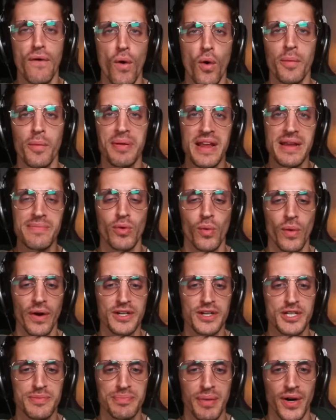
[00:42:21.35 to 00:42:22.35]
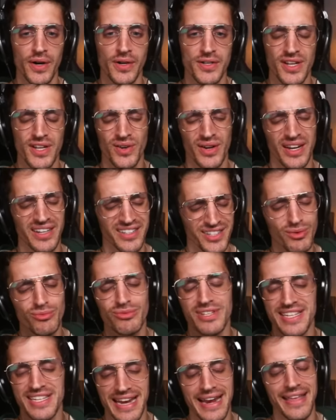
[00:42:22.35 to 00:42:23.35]
four people wear spurs. Okay, don't
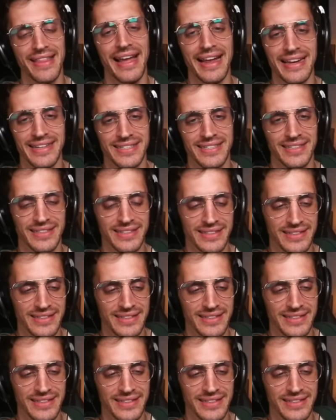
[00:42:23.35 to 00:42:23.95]
say that.